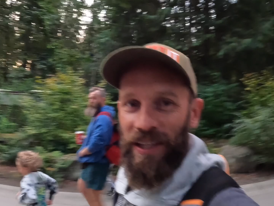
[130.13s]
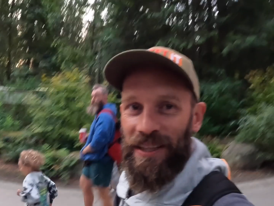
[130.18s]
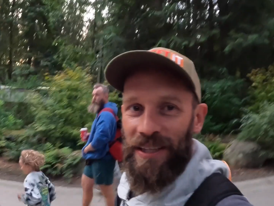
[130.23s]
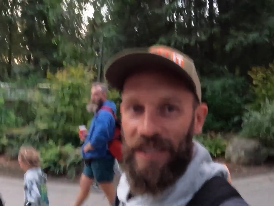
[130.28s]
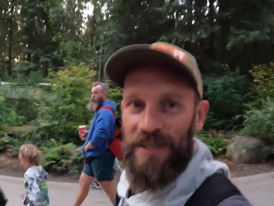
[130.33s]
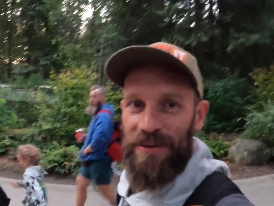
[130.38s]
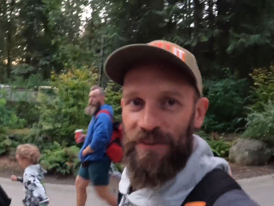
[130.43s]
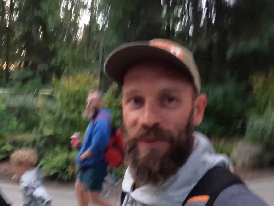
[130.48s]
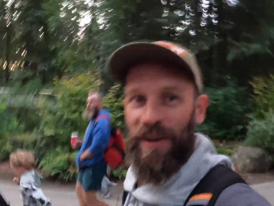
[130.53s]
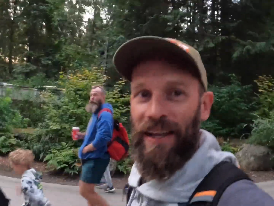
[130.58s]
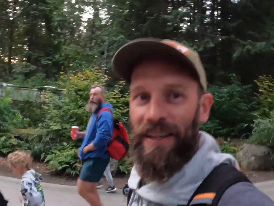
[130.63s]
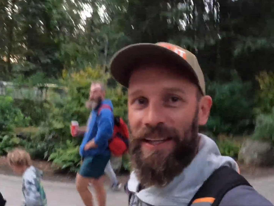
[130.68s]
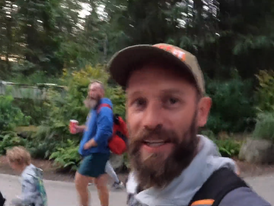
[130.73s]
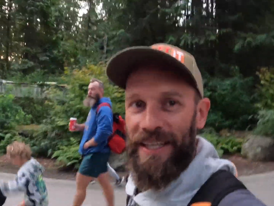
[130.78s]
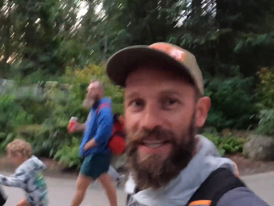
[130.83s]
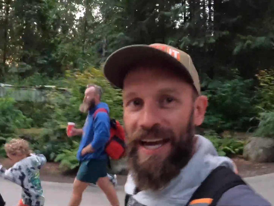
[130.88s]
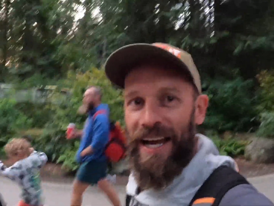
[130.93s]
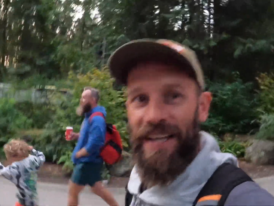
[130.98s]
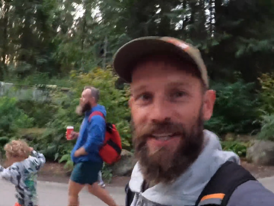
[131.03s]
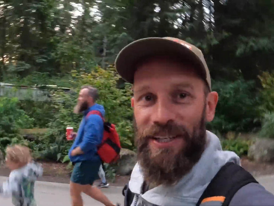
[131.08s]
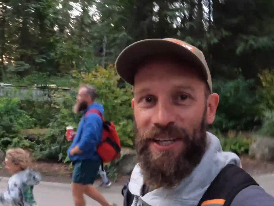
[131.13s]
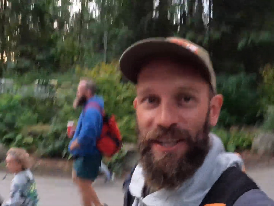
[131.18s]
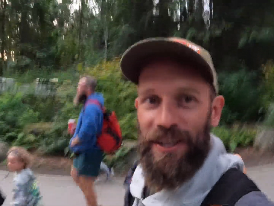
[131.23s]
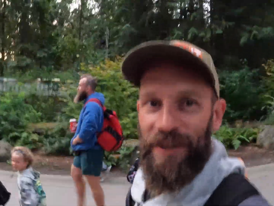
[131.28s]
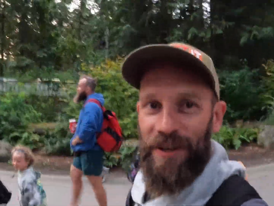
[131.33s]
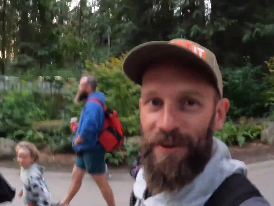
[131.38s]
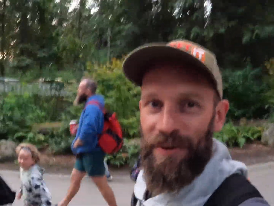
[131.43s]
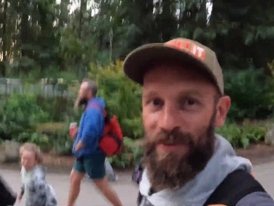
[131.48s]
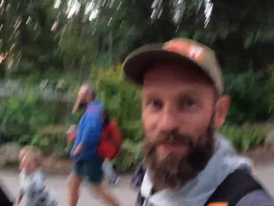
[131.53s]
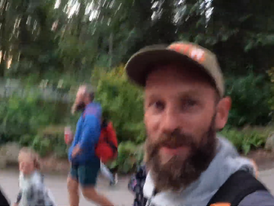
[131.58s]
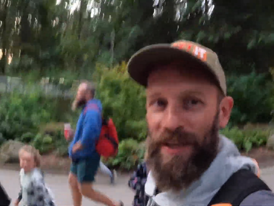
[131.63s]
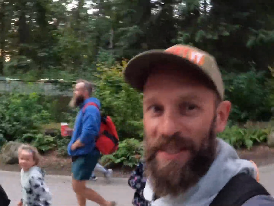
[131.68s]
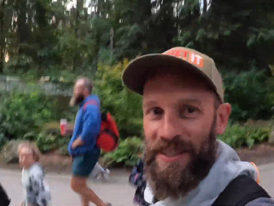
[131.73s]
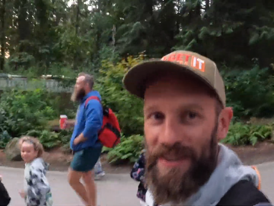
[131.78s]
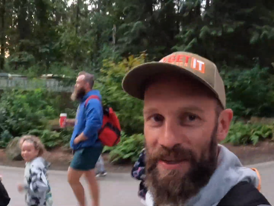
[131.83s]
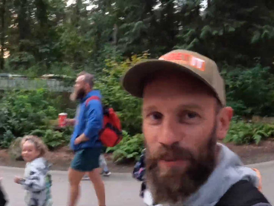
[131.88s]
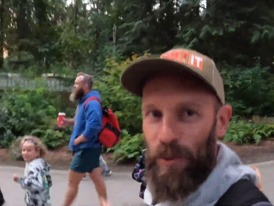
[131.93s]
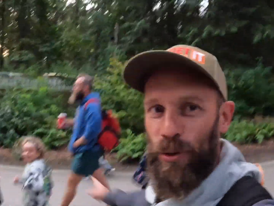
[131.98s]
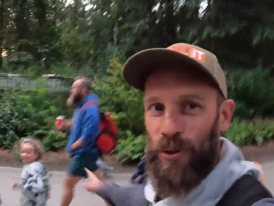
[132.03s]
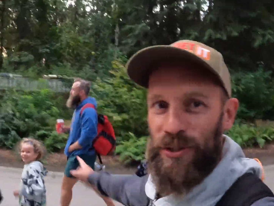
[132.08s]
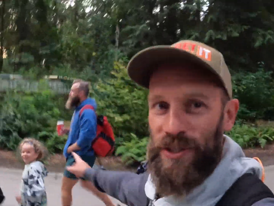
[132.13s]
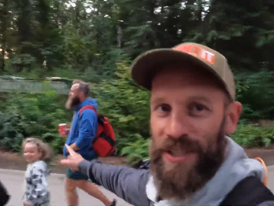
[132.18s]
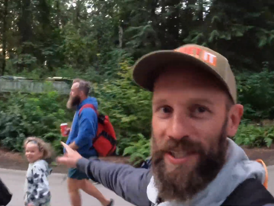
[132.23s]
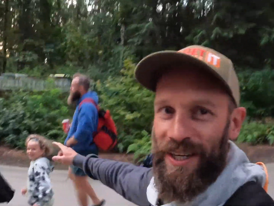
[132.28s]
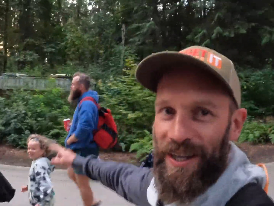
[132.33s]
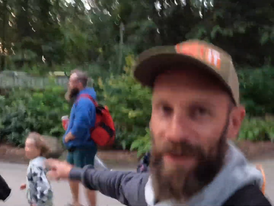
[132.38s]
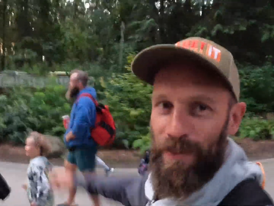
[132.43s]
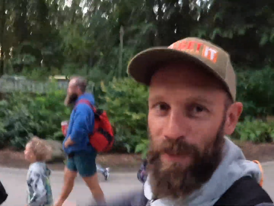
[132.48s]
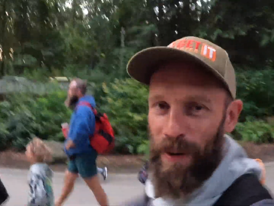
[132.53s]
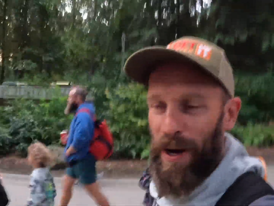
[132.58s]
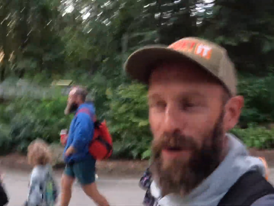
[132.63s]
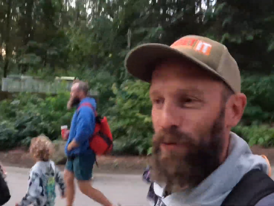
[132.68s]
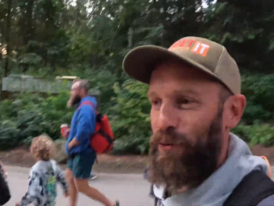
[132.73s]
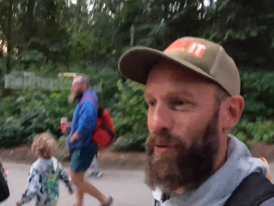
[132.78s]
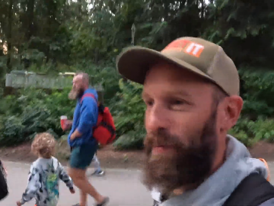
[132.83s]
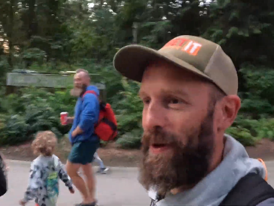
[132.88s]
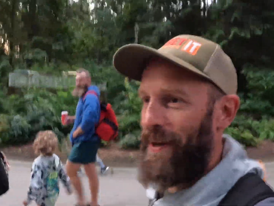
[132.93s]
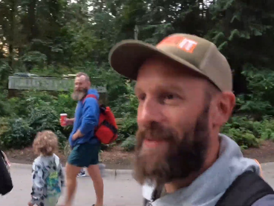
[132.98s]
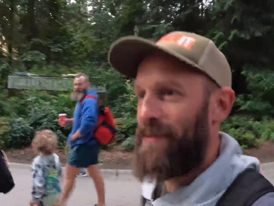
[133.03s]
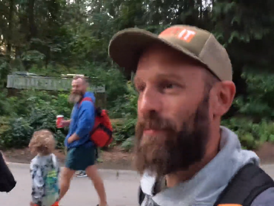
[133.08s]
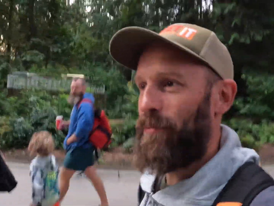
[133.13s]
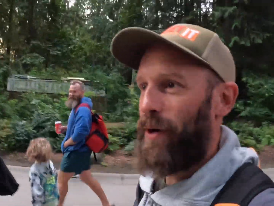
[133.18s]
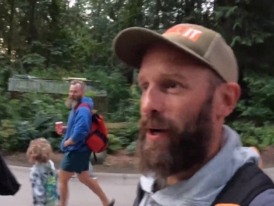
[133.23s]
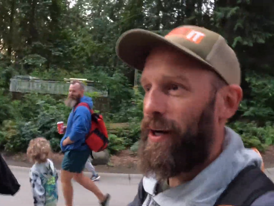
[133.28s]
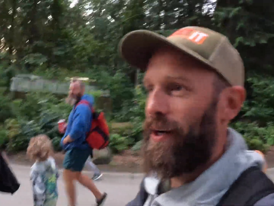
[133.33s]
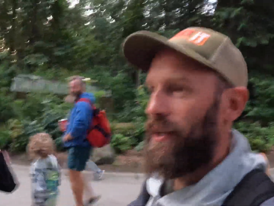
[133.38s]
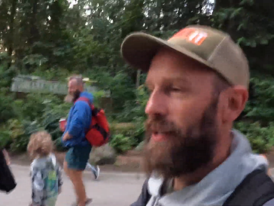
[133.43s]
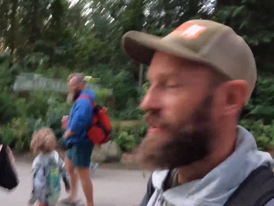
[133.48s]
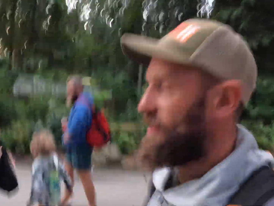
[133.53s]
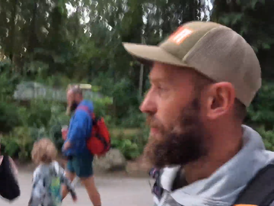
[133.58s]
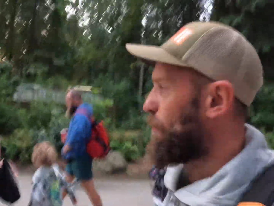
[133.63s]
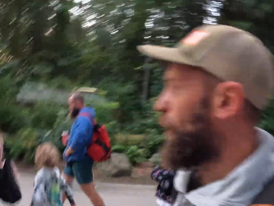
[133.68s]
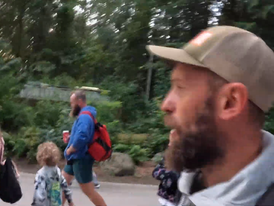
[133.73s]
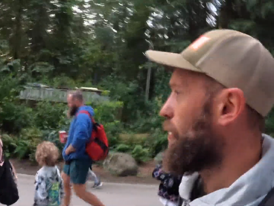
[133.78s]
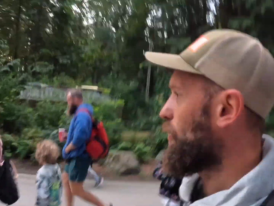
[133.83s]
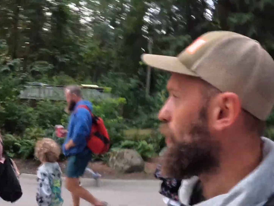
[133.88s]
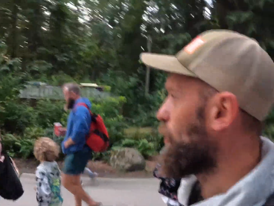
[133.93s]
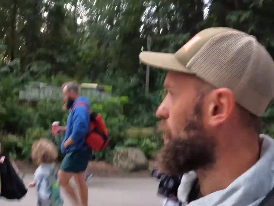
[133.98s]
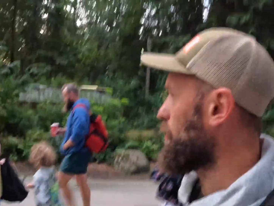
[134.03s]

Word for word: at Lynn Valley Canyon. Big Simo's here, pal from Edinburgh. Simo, how long